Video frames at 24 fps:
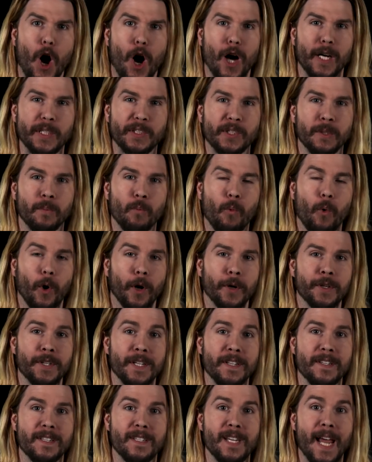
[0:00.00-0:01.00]
awesome word
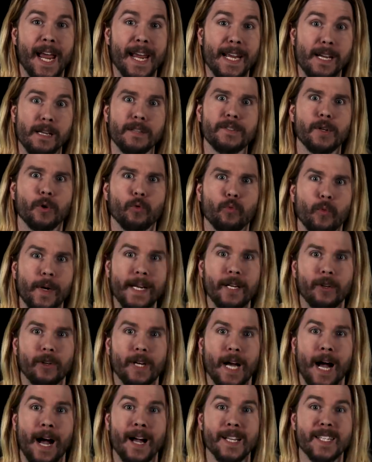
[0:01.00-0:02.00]
to say, it's a
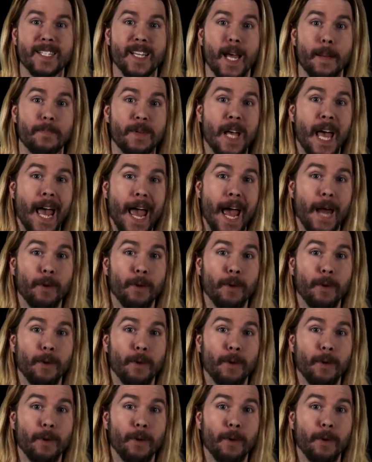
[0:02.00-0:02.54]
real concept,